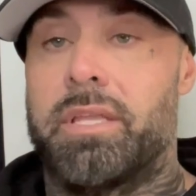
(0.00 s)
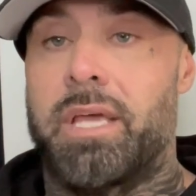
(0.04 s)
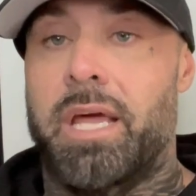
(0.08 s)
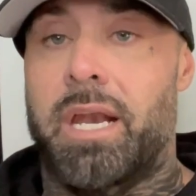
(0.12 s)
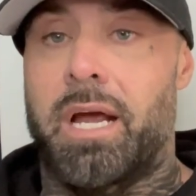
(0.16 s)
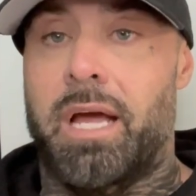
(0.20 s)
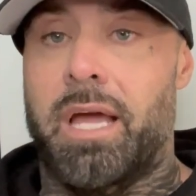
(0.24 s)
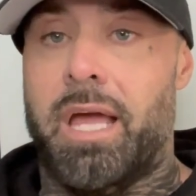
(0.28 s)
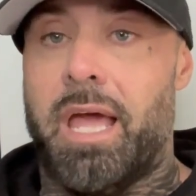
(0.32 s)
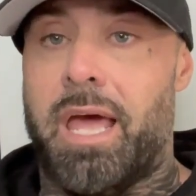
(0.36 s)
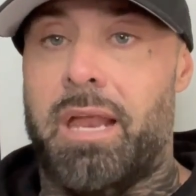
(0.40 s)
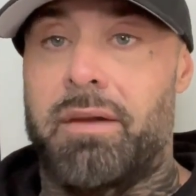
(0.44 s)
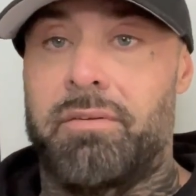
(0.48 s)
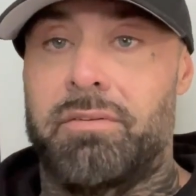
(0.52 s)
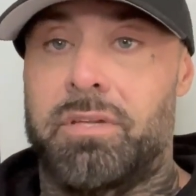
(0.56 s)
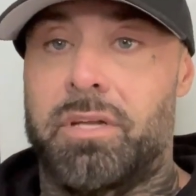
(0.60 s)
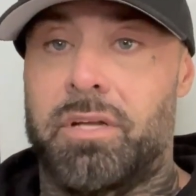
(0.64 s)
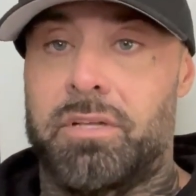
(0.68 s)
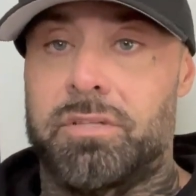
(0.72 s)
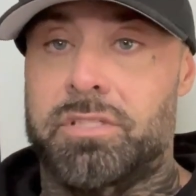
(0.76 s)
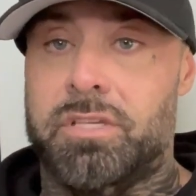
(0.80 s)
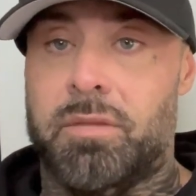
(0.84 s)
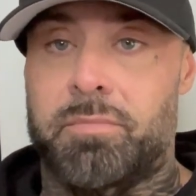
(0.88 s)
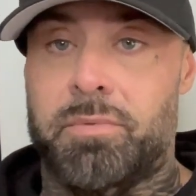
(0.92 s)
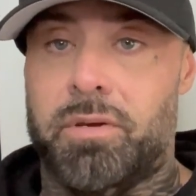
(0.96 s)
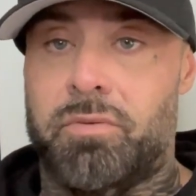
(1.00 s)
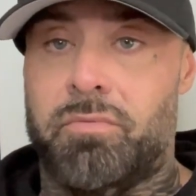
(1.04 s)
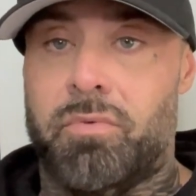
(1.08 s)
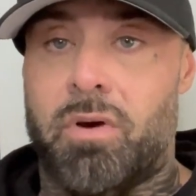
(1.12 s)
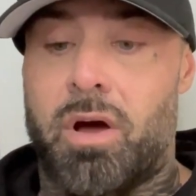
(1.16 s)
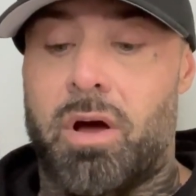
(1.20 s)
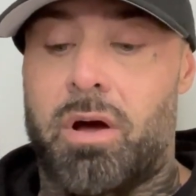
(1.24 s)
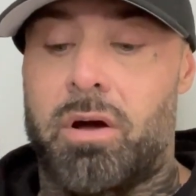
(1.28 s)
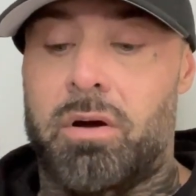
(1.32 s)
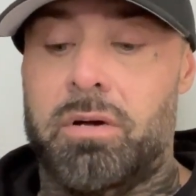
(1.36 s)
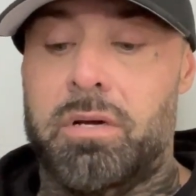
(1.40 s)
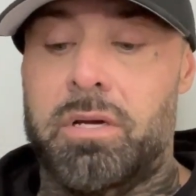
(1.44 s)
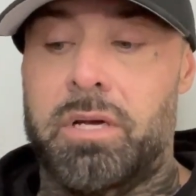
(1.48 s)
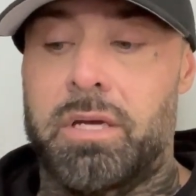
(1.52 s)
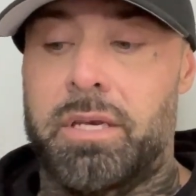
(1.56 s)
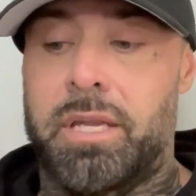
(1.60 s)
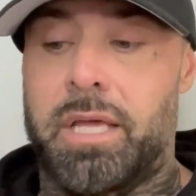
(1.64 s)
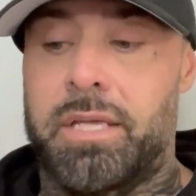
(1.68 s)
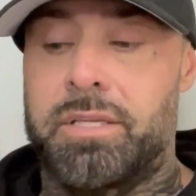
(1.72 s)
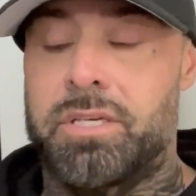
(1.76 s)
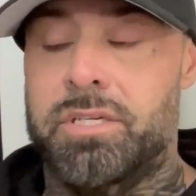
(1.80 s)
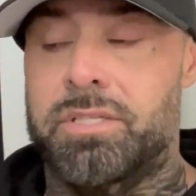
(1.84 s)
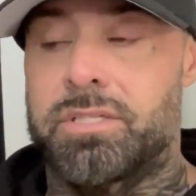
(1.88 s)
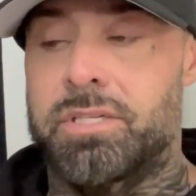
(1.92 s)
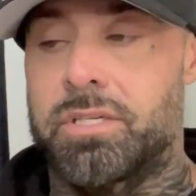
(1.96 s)
that I had done something wrong, and
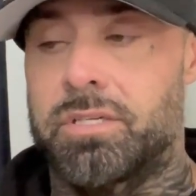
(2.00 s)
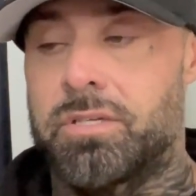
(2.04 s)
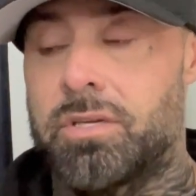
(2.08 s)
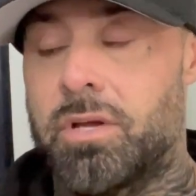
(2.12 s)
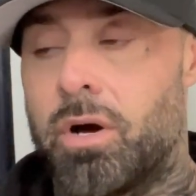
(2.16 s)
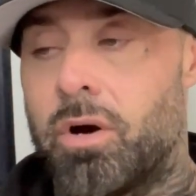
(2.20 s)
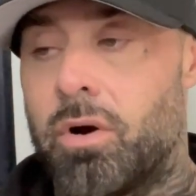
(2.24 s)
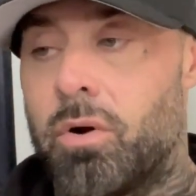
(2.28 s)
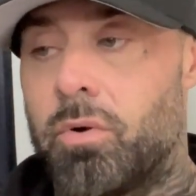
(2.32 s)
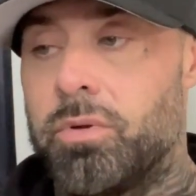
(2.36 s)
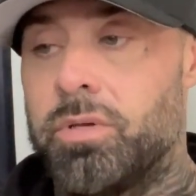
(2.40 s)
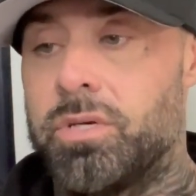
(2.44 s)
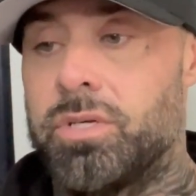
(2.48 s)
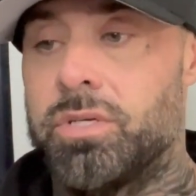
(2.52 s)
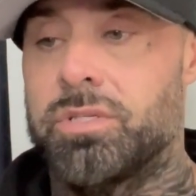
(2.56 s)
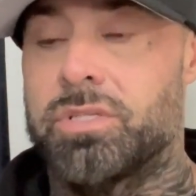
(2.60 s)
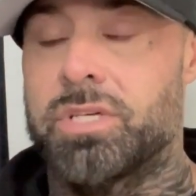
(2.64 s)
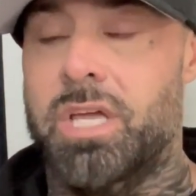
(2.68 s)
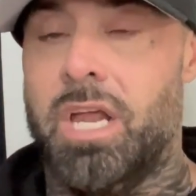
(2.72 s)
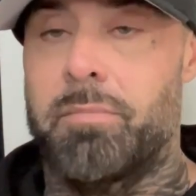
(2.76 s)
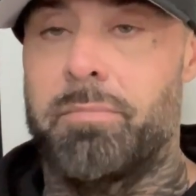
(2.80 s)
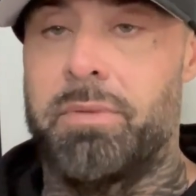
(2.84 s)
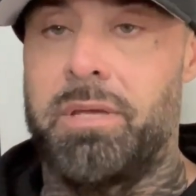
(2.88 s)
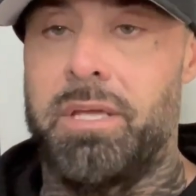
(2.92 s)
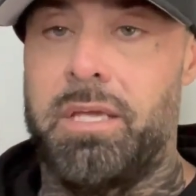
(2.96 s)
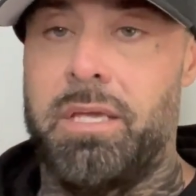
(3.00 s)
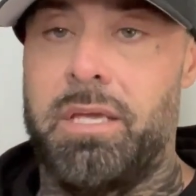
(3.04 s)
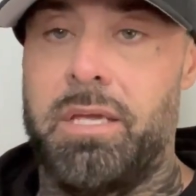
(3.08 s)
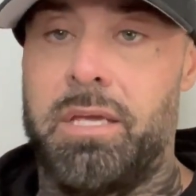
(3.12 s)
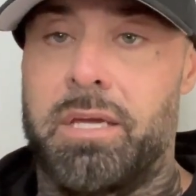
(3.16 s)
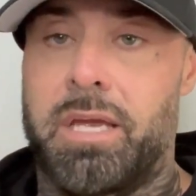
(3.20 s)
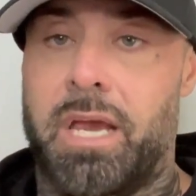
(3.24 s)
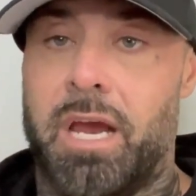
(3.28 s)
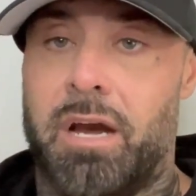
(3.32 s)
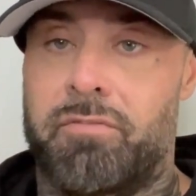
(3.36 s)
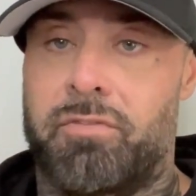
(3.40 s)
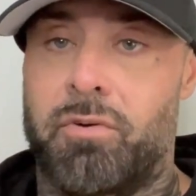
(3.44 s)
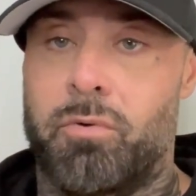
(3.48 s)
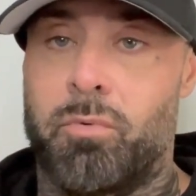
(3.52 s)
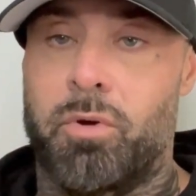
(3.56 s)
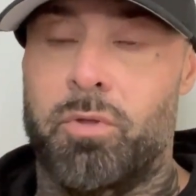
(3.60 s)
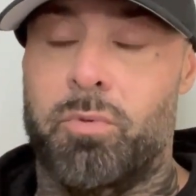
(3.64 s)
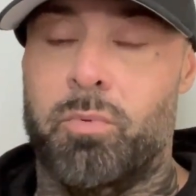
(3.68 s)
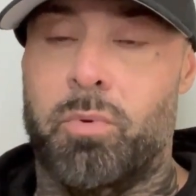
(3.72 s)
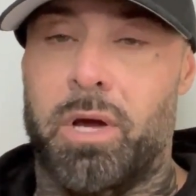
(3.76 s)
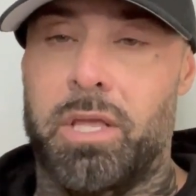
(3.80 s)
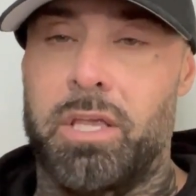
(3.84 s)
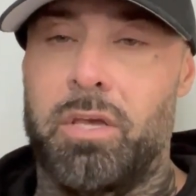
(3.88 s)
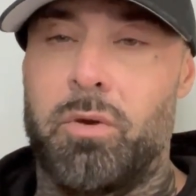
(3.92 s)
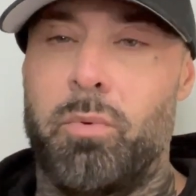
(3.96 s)
they just said, no, you just gotta be careful
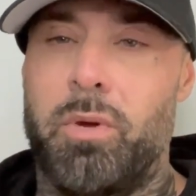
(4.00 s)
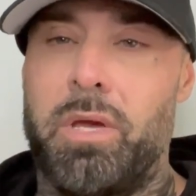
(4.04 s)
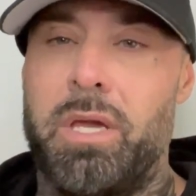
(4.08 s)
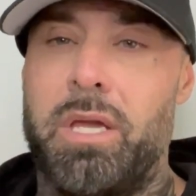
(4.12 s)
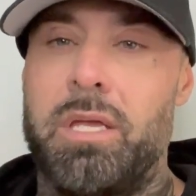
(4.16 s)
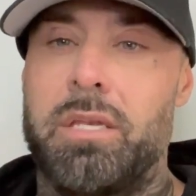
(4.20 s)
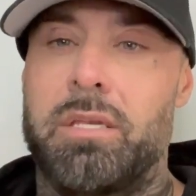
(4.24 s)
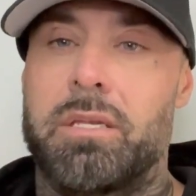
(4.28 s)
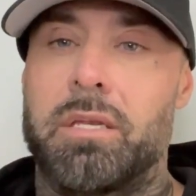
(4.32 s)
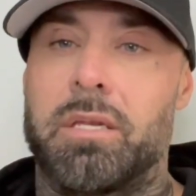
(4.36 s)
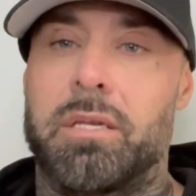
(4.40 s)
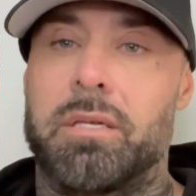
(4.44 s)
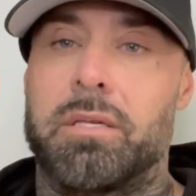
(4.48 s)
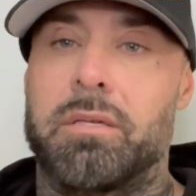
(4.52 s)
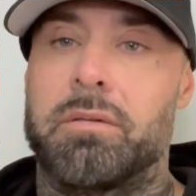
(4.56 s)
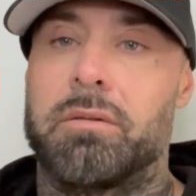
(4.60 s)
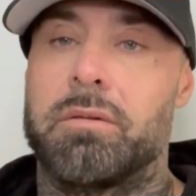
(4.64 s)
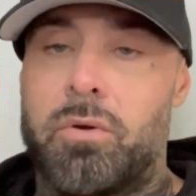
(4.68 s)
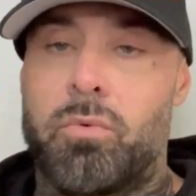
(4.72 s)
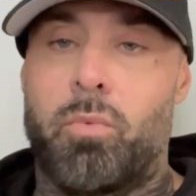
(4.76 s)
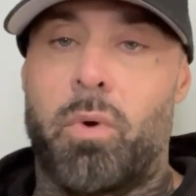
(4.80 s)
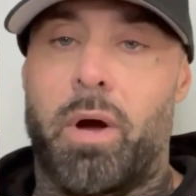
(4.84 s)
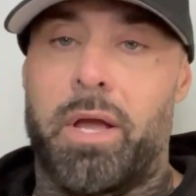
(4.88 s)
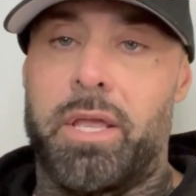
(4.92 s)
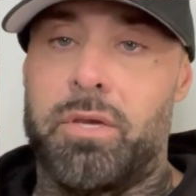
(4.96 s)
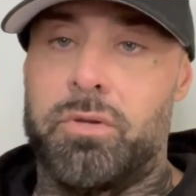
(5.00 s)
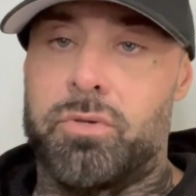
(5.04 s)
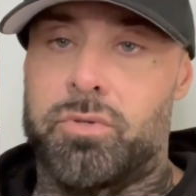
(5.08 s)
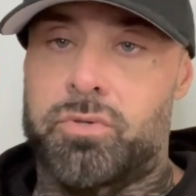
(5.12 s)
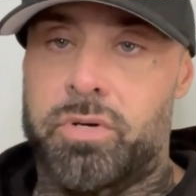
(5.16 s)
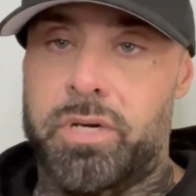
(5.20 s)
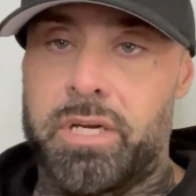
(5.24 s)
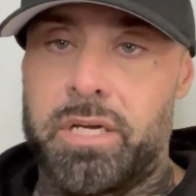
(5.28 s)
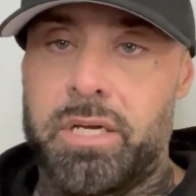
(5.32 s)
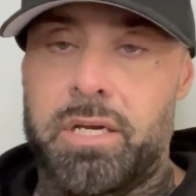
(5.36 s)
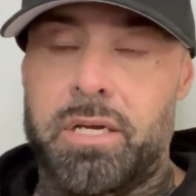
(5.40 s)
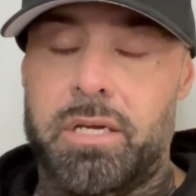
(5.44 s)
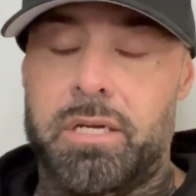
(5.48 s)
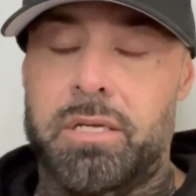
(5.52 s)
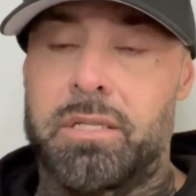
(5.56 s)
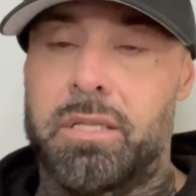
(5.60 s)
with what you eat and what you drink.